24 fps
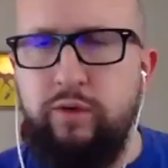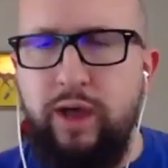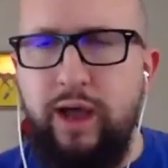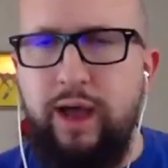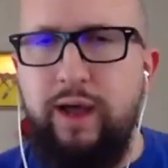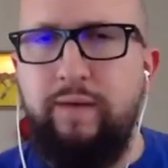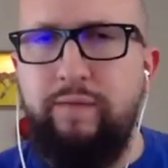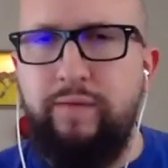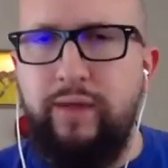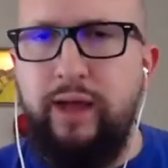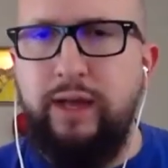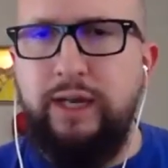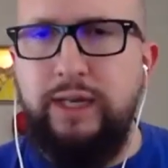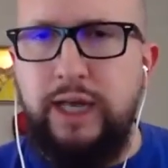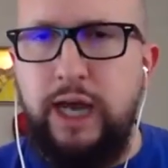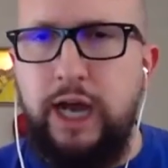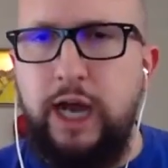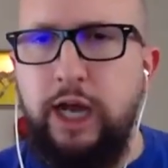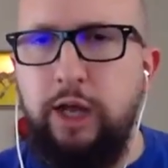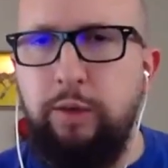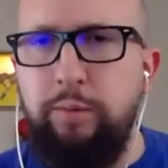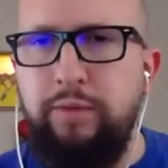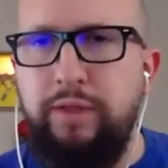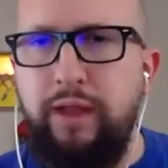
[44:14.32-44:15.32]
have that
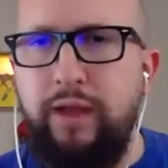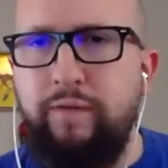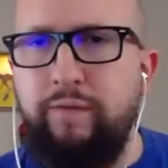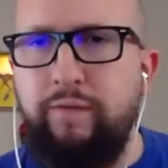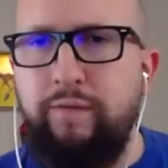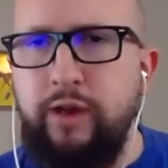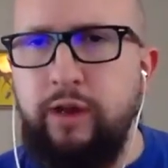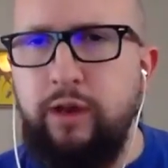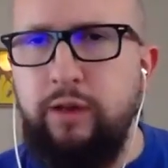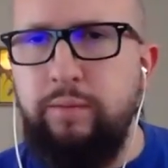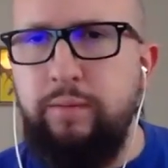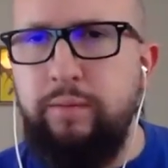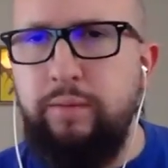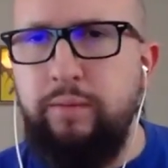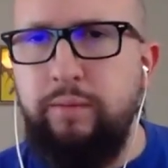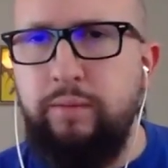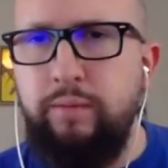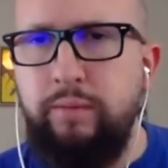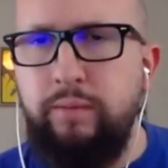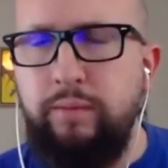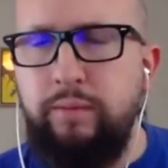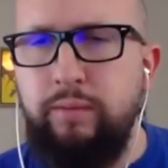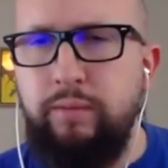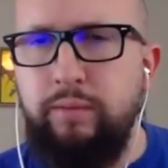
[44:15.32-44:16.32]
time and that freedom
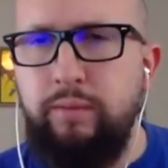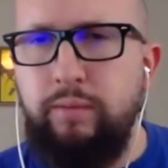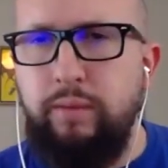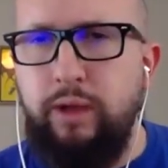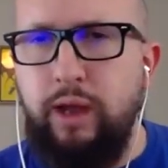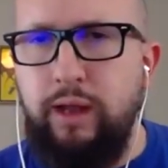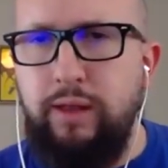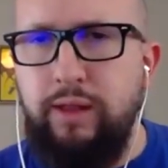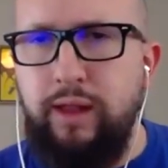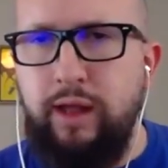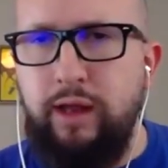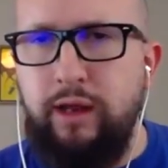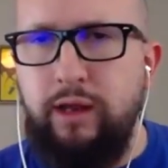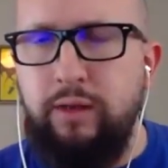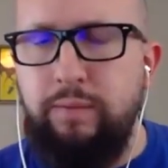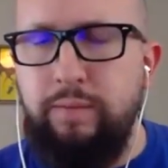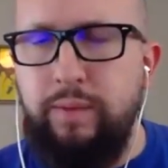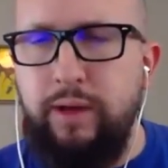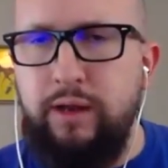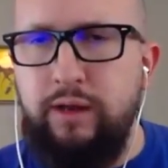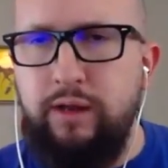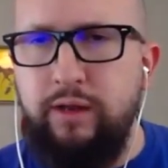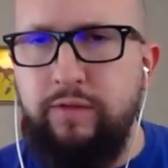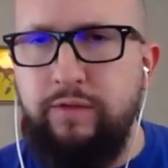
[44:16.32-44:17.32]
and that
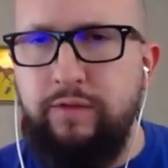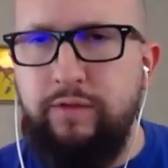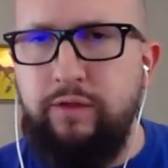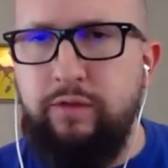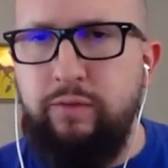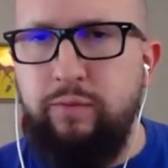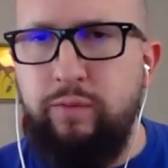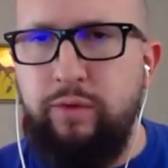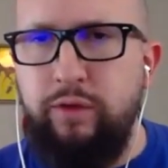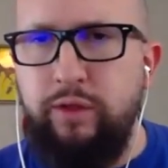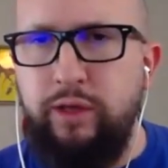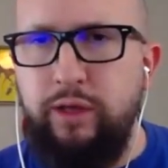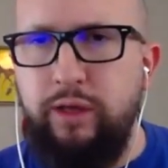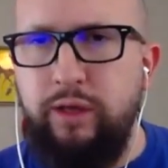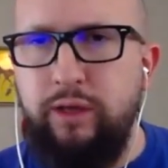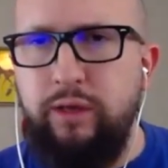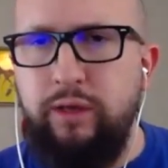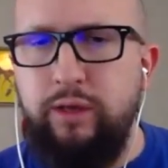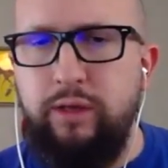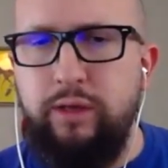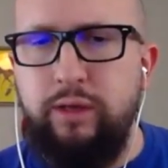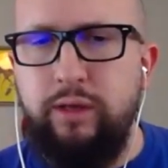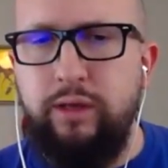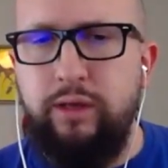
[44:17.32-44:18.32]
independence to really
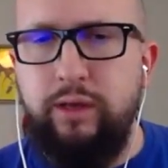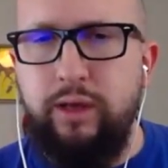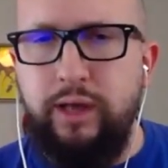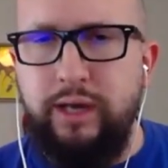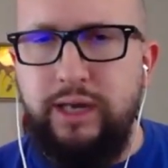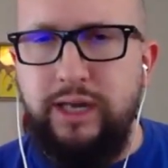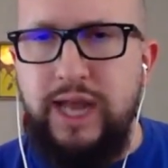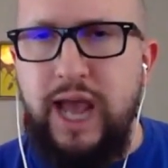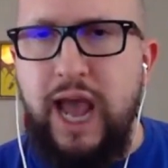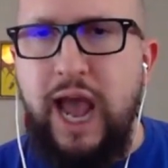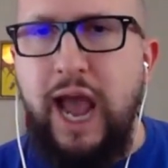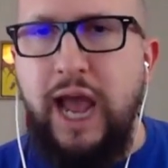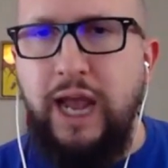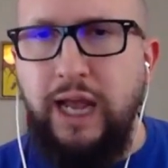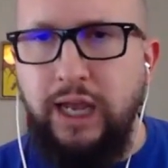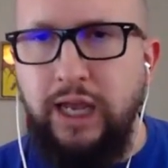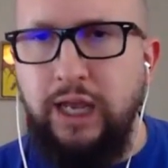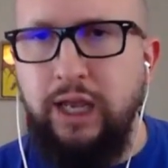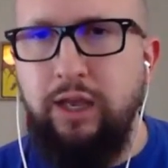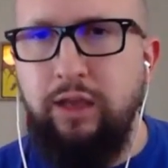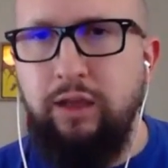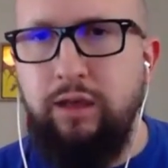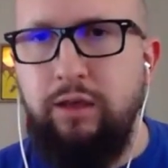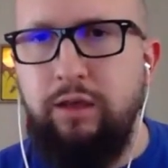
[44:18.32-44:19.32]
attack
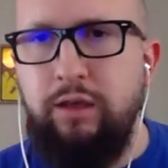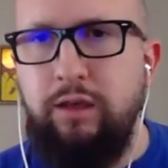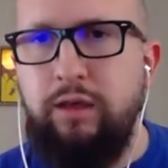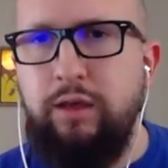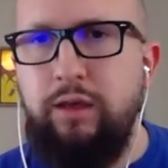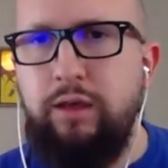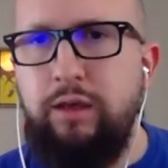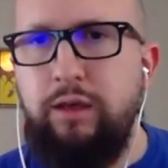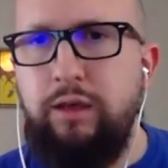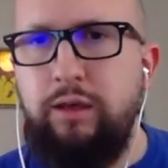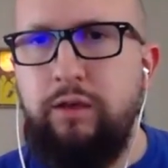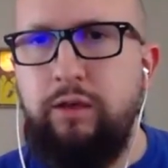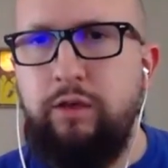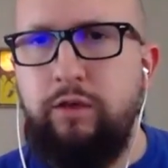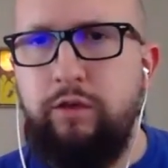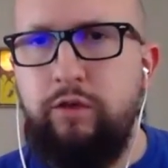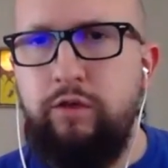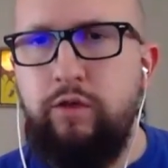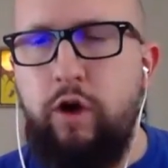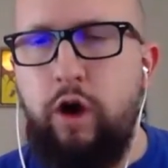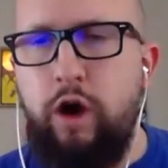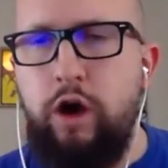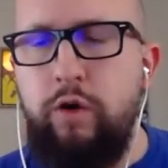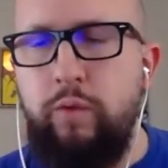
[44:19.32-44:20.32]

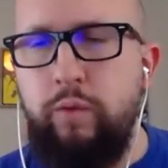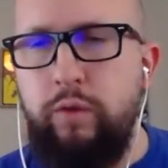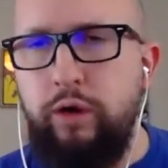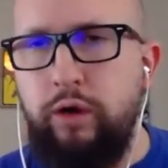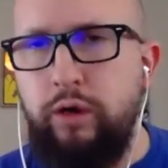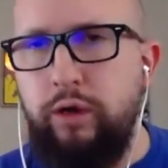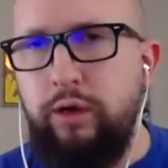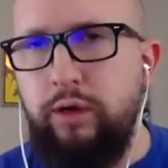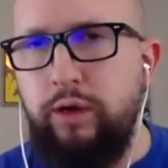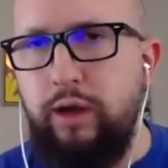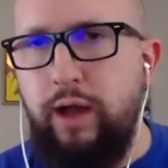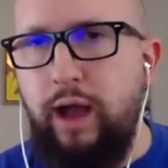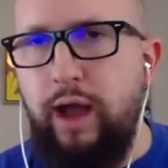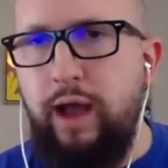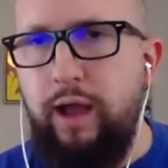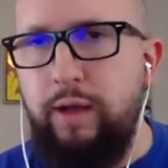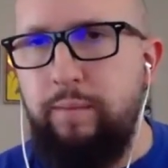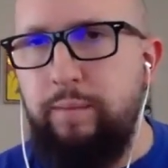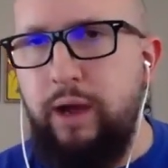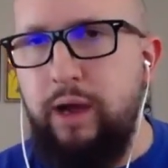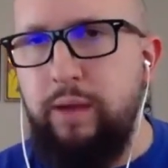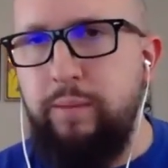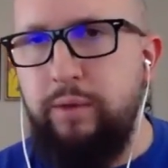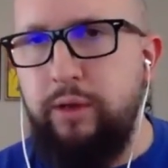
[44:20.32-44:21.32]
your
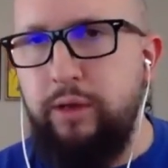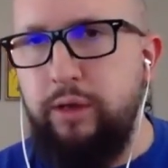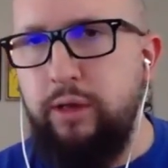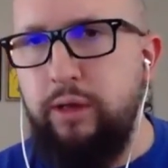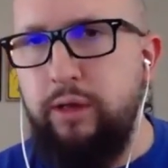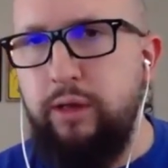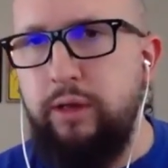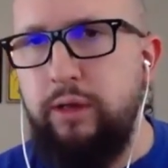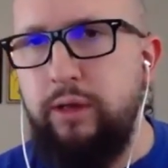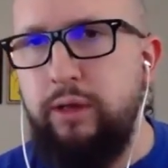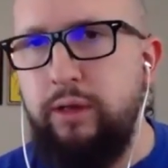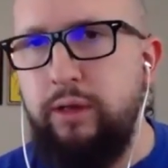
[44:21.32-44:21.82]
artwork, in my opinion.